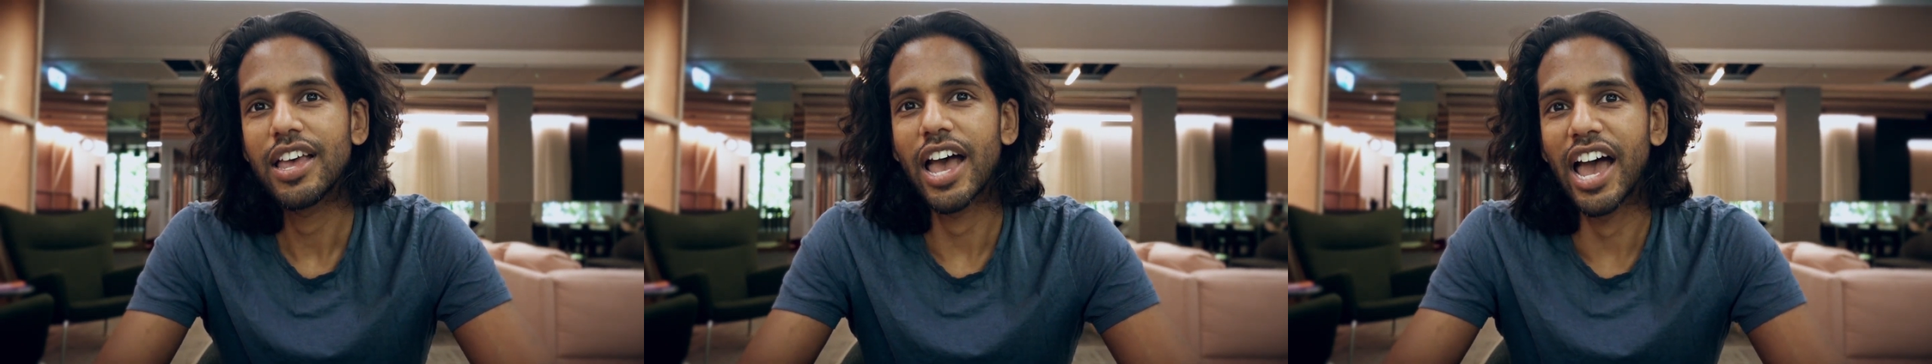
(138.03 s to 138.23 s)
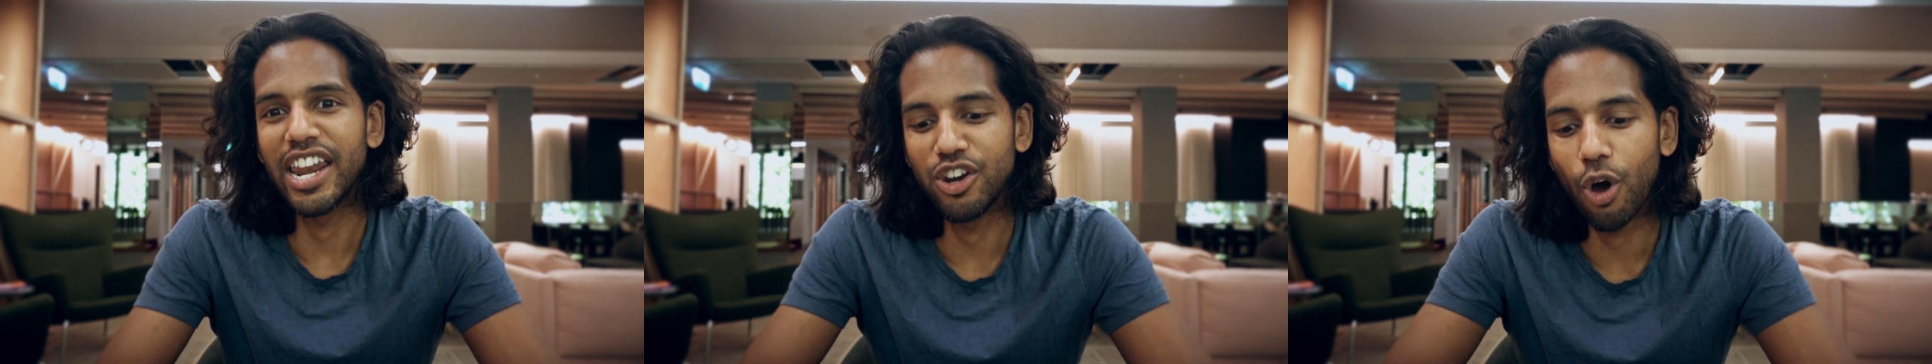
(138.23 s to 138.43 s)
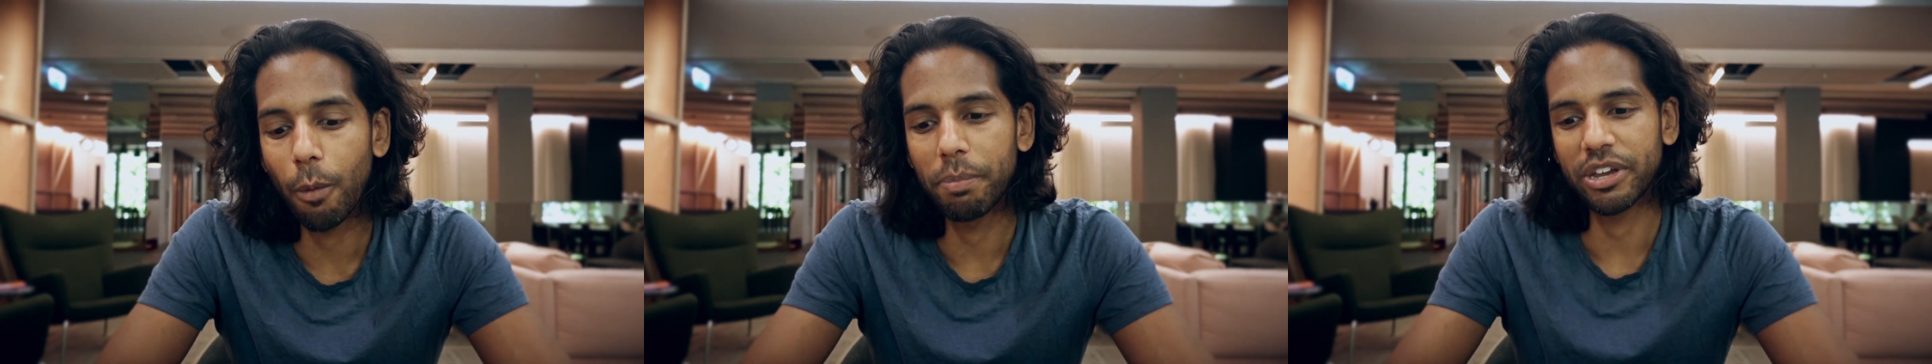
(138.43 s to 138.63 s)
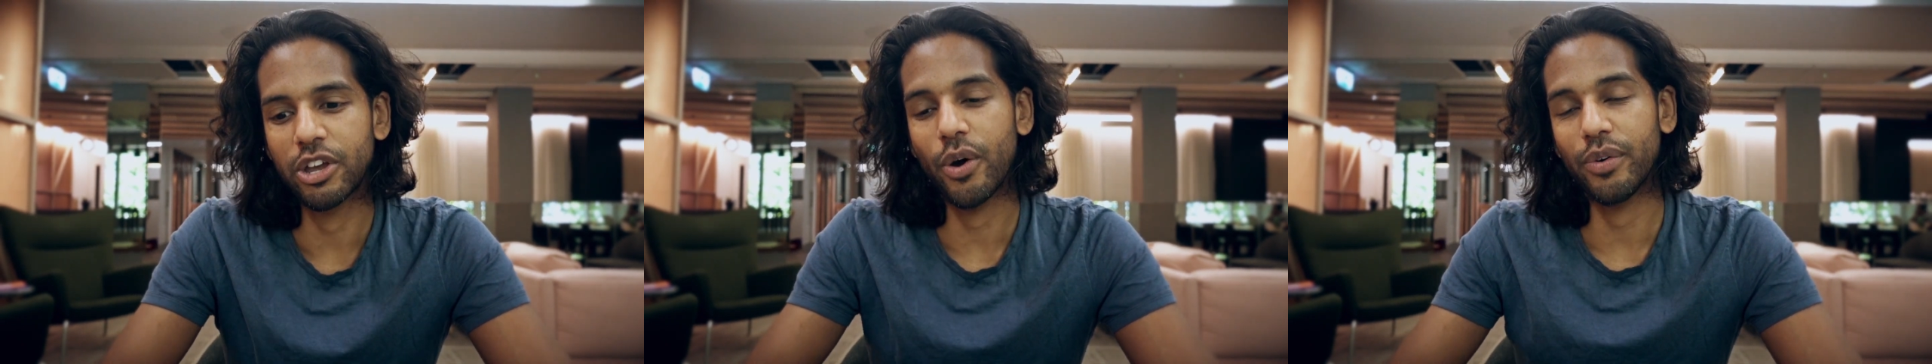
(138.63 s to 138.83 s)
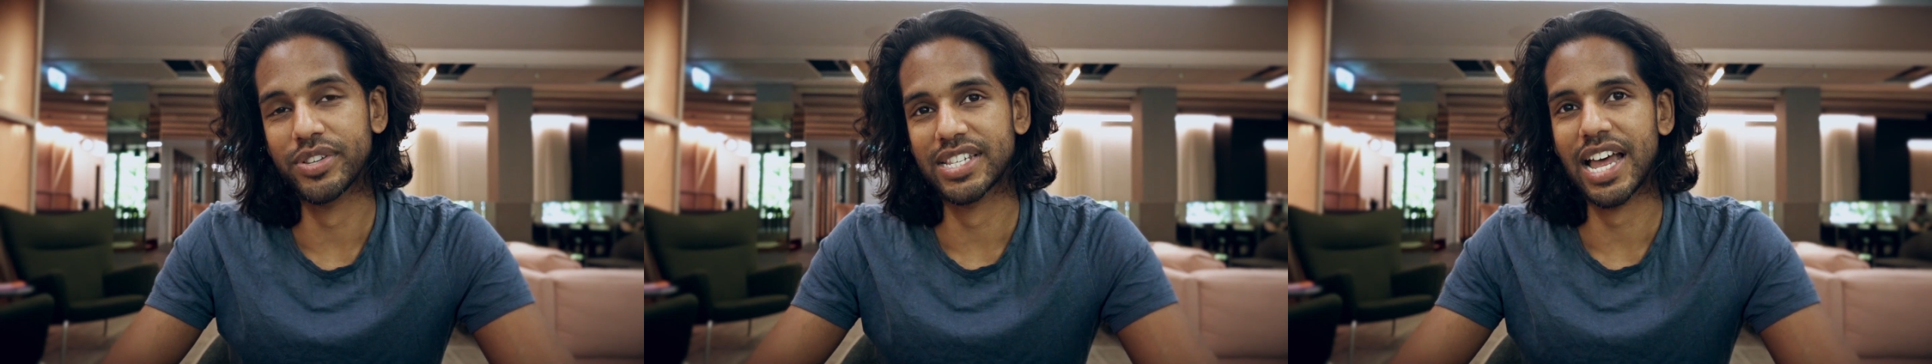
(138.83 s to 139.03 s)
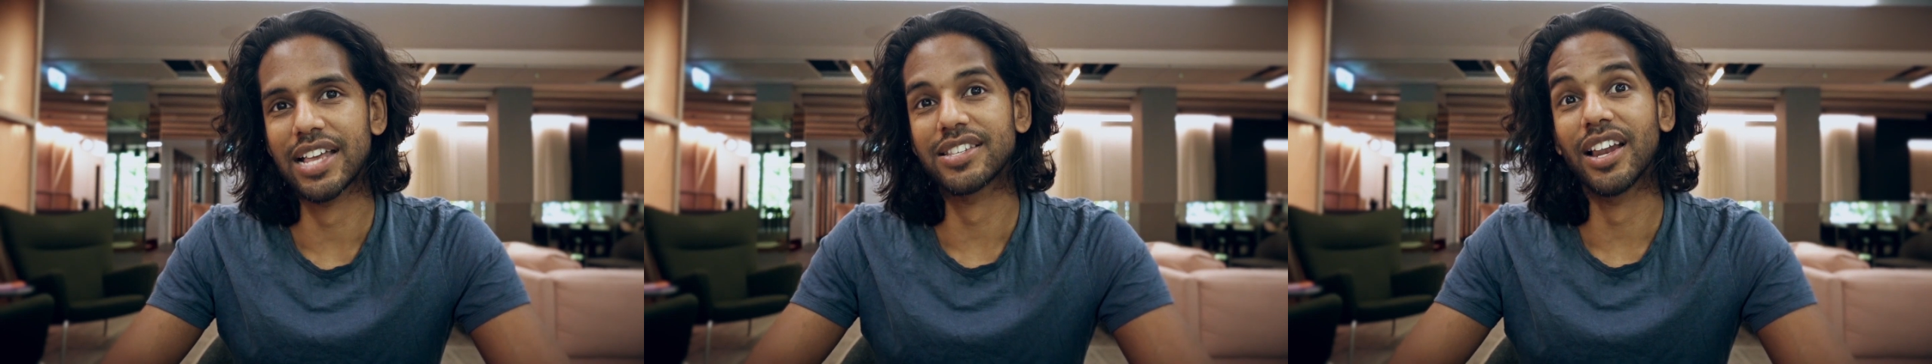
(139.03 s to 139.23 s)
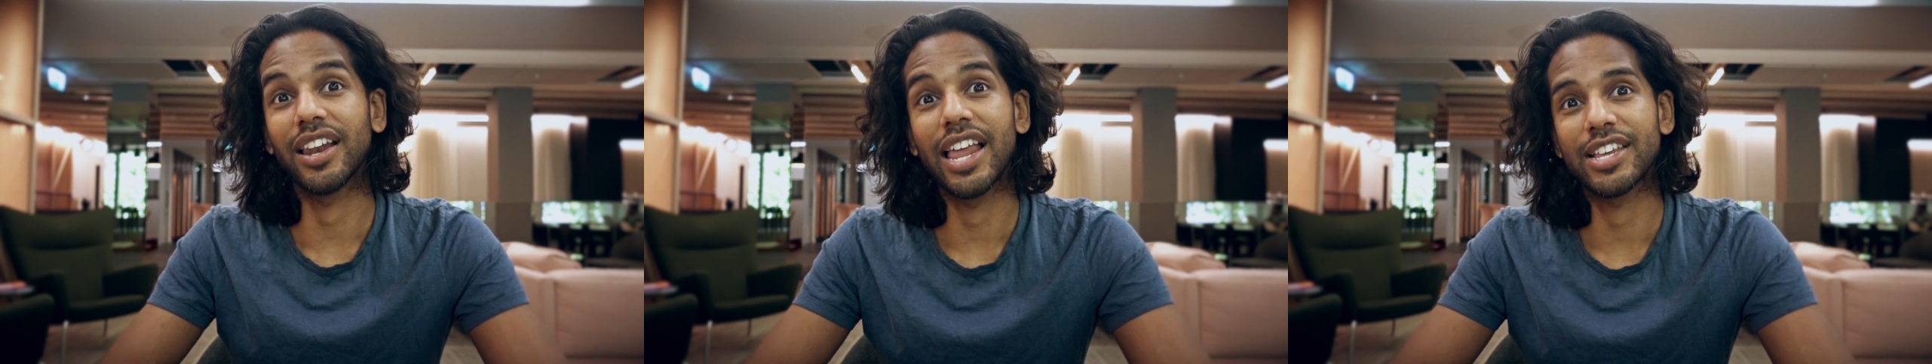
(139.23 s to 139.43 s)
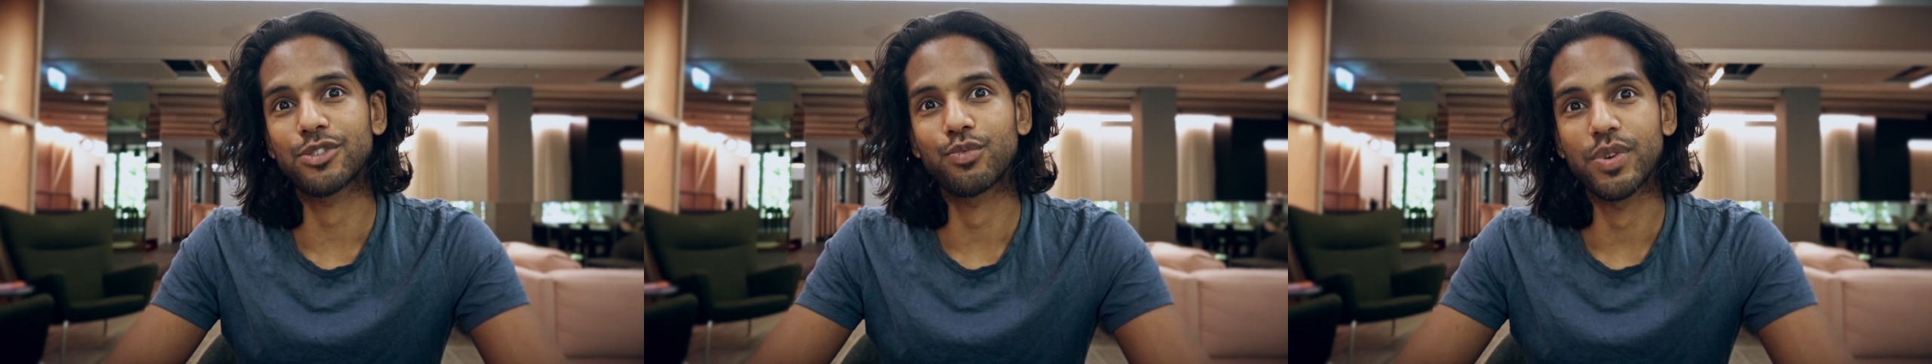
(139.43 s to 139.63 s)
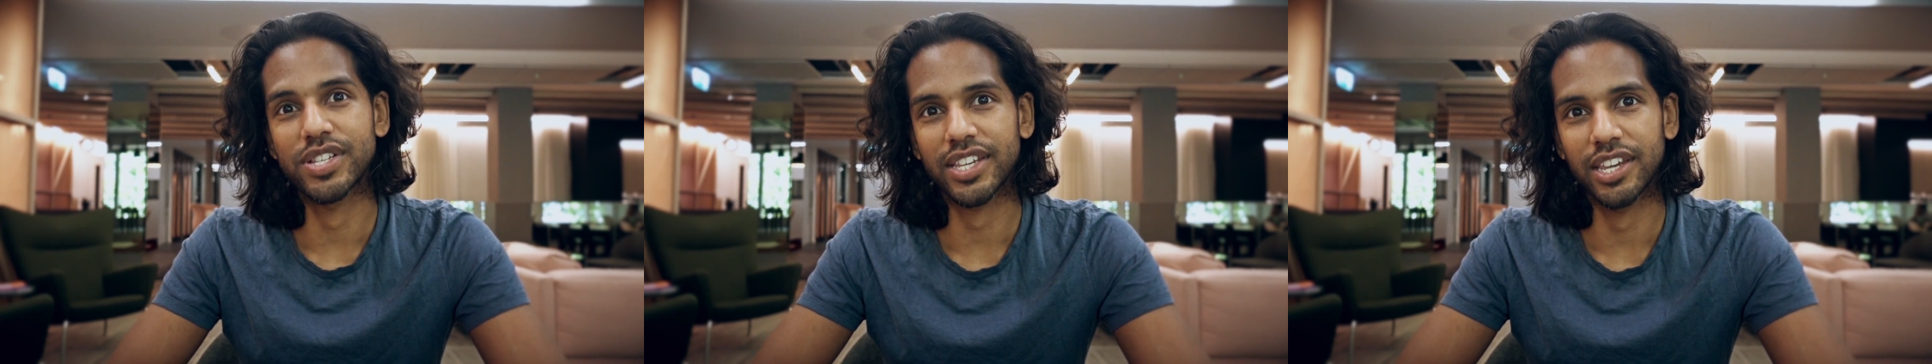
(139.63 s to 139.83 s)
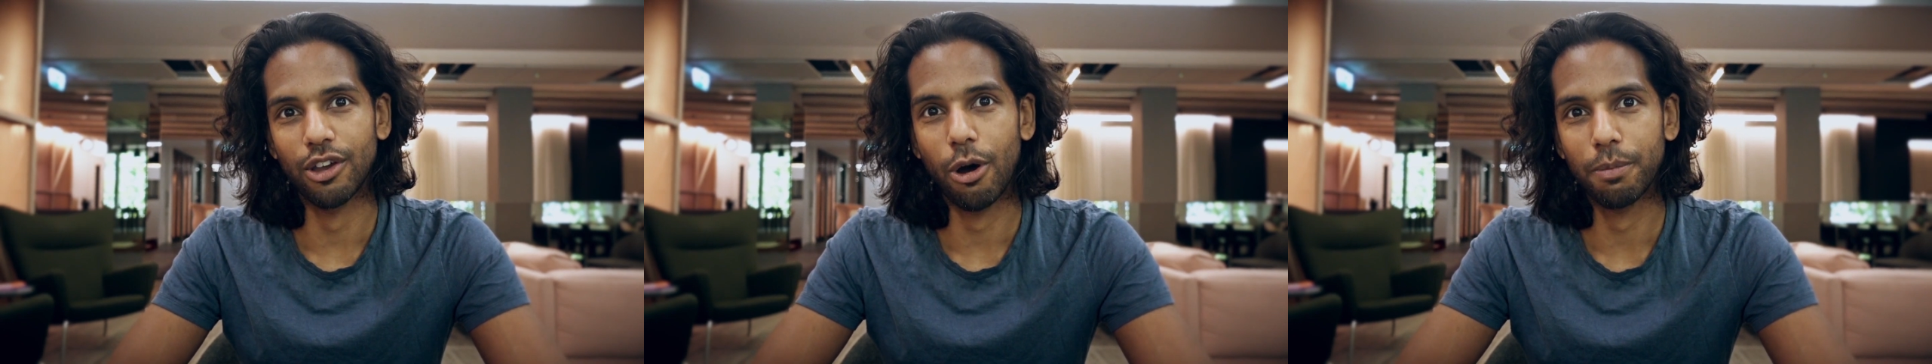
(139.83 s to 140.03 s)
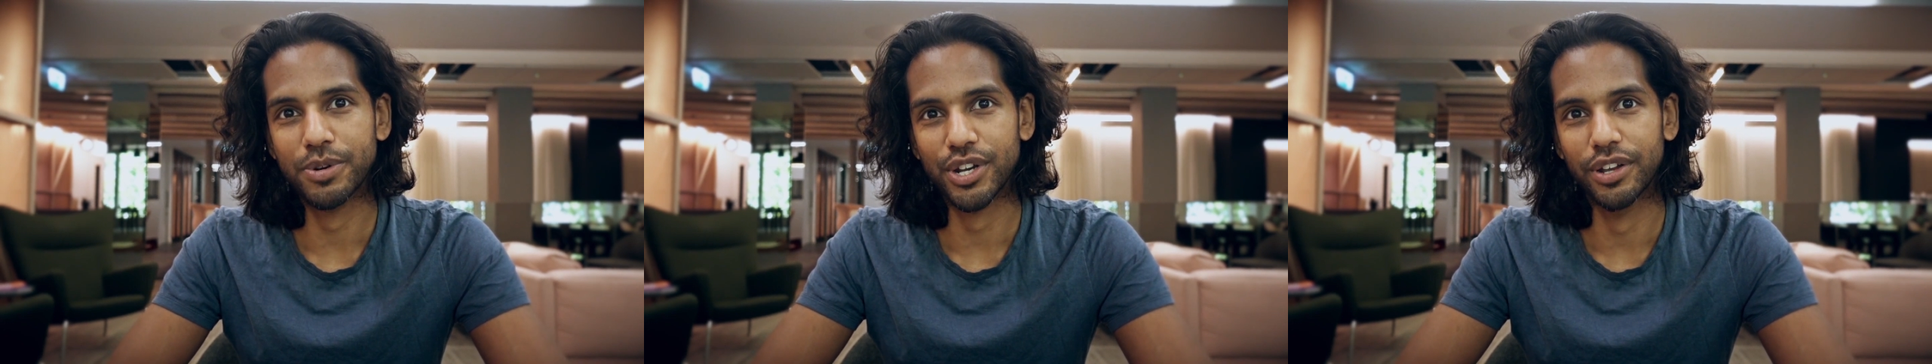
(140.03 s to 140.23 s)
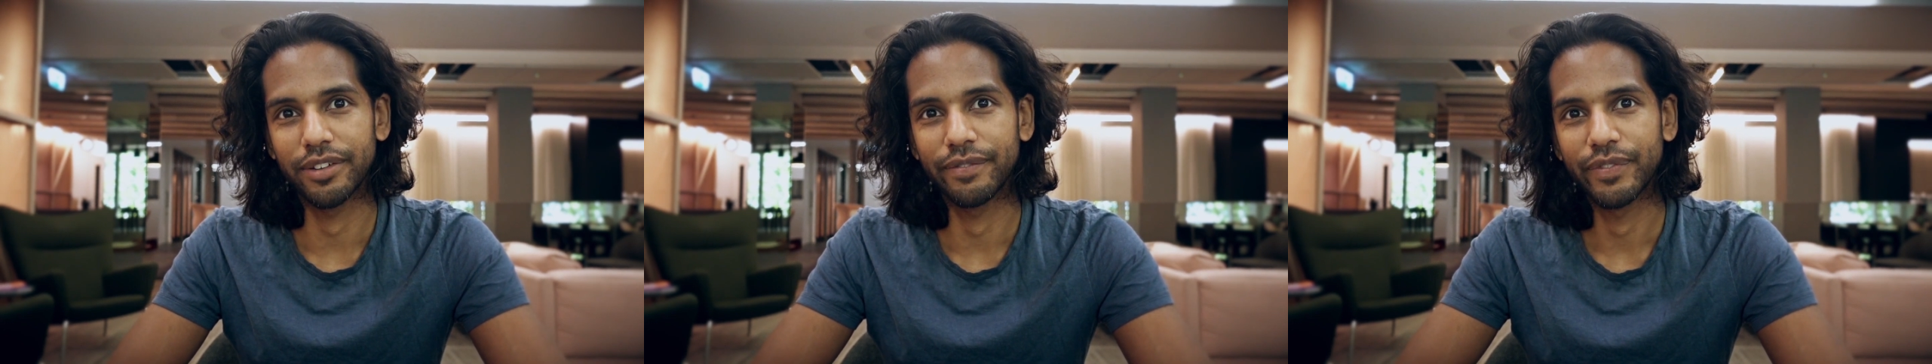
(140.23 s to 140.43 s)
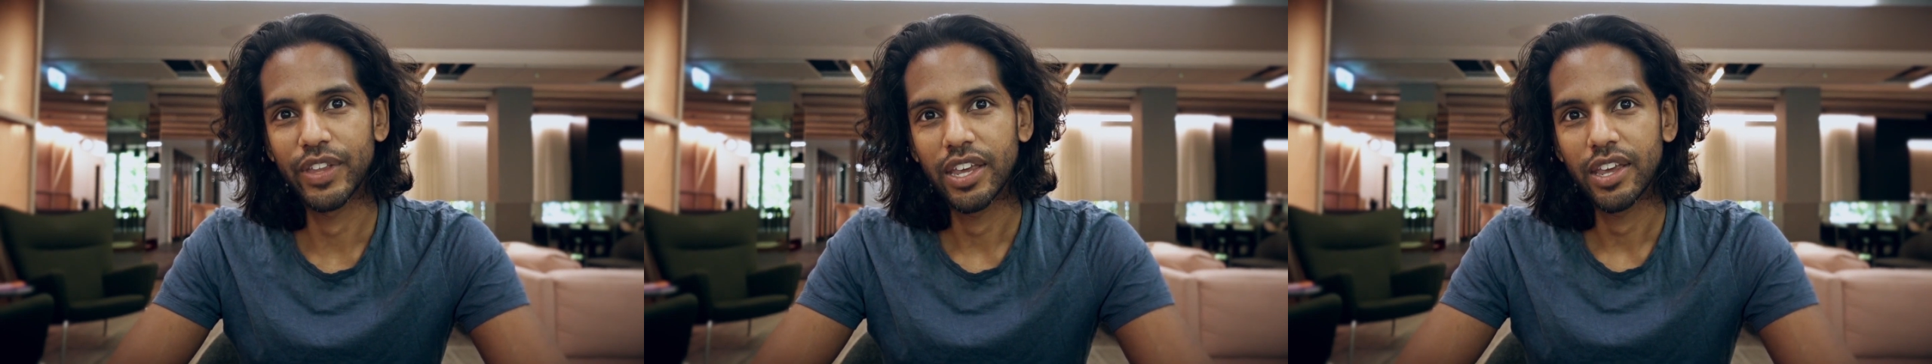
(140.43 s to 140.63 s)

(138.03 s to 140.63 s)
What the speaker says: and not because that's a less risky option.